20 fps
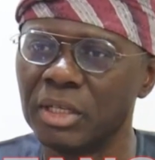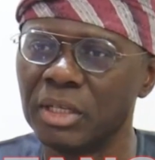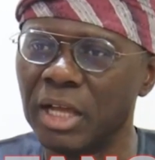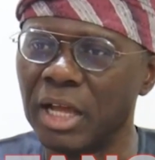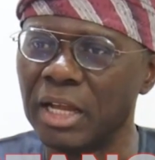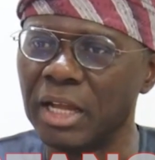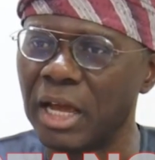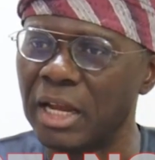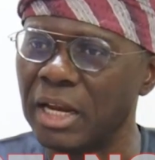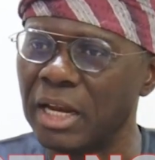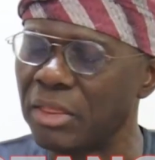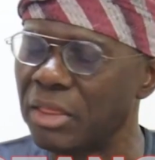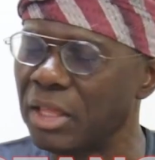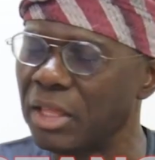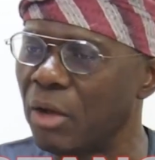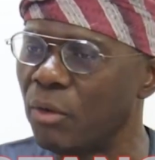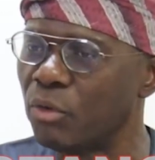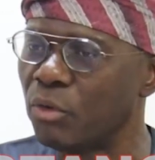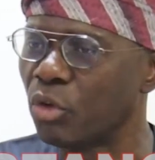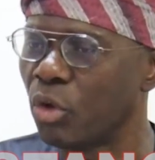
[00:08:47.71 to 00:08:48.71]
And I think
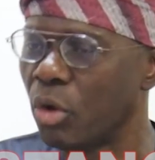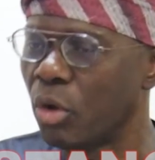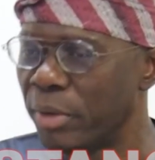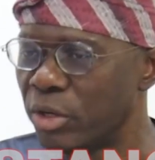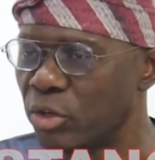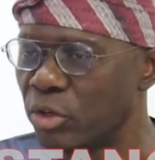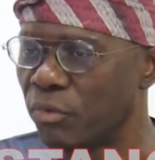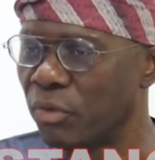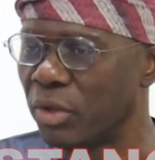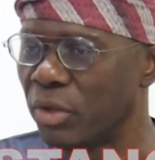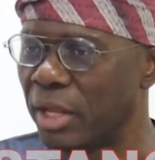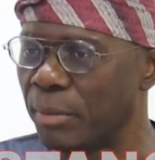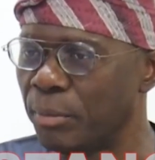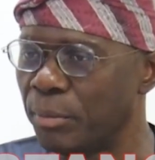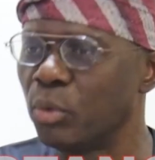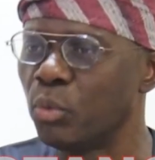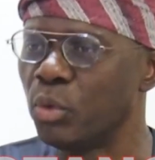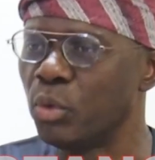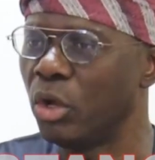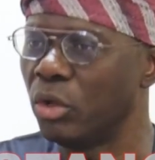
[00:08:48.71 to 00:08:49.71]
I want to commend you for that.
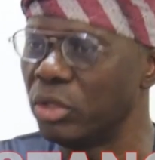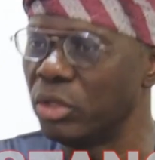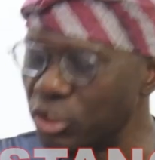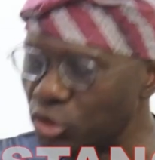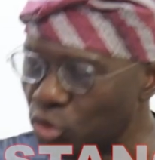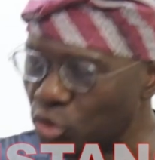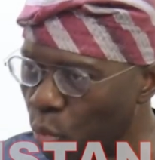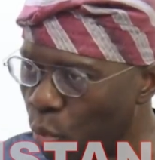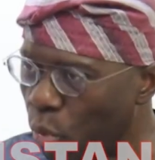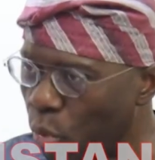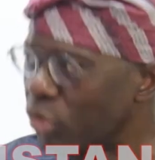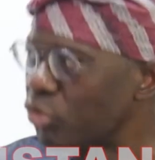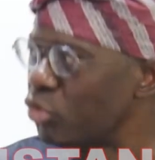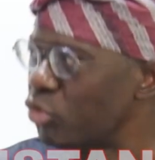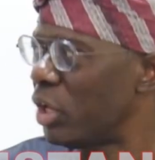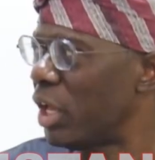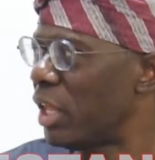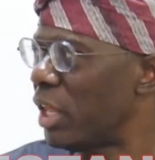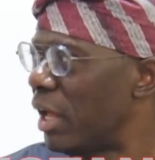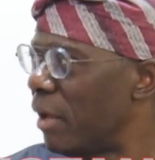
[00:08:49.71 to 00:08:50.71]
But we all need to work
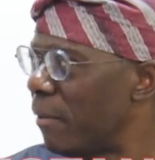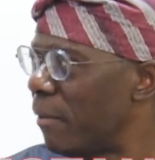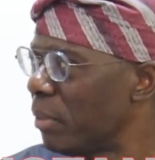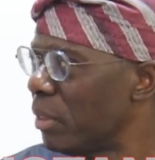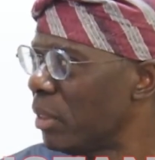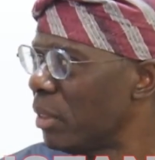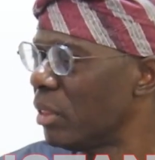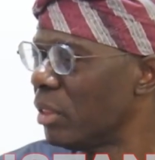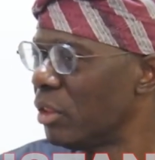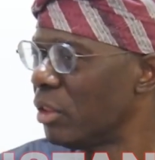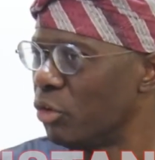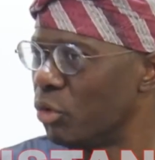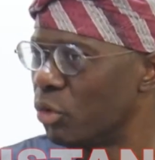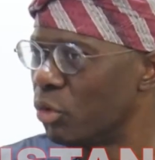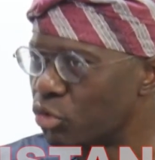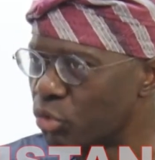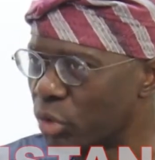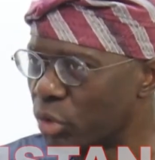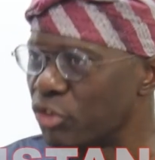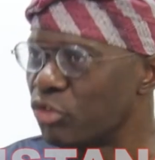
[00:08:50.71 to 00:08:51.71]
together,
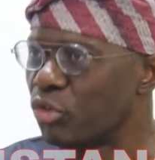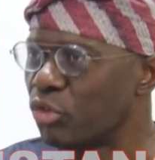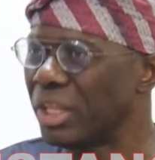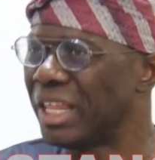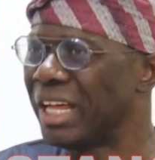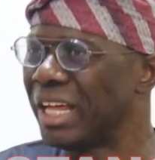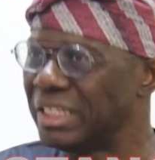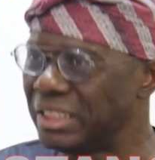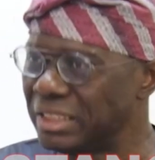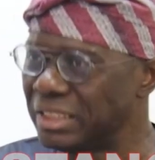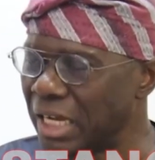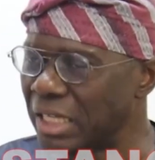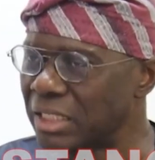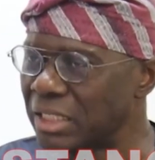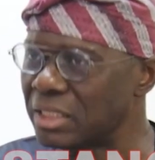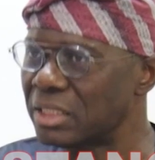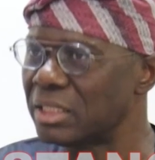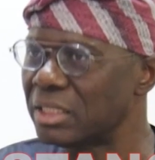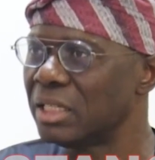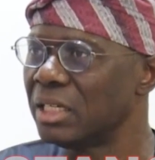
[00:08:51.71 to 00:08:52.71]
to ensure that
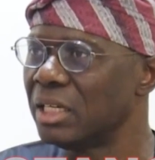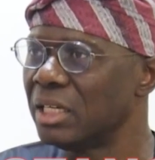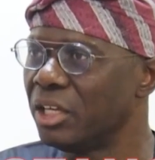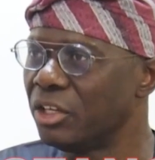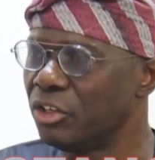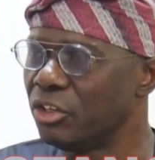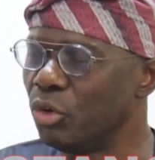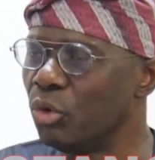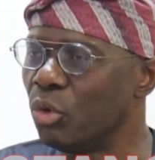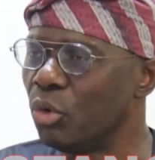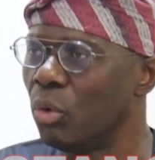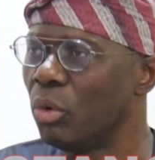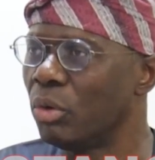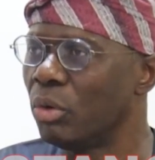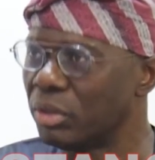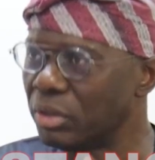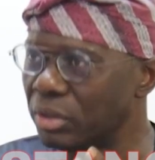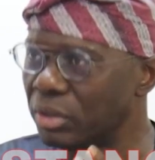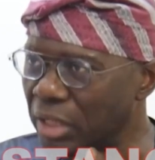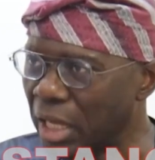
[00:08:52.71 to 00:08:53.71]

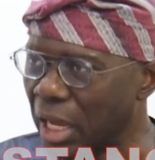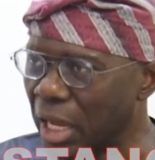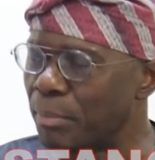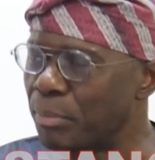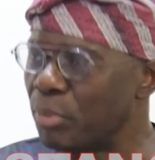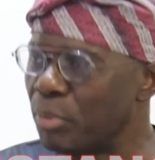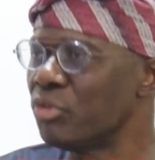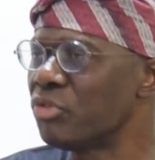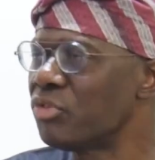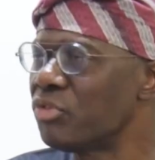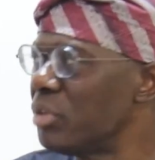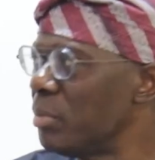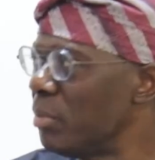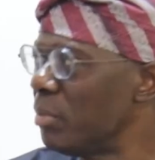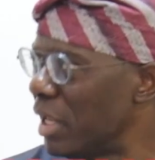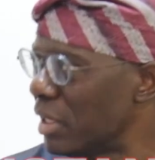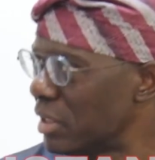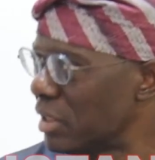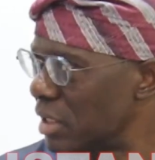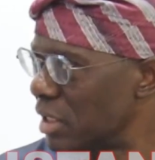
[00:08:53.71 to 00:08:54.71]
happens
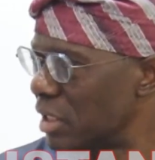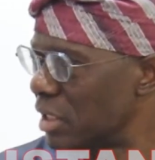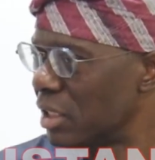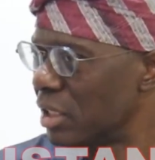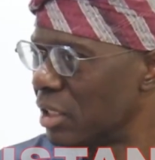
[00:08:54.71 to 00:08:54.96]
seamlessly,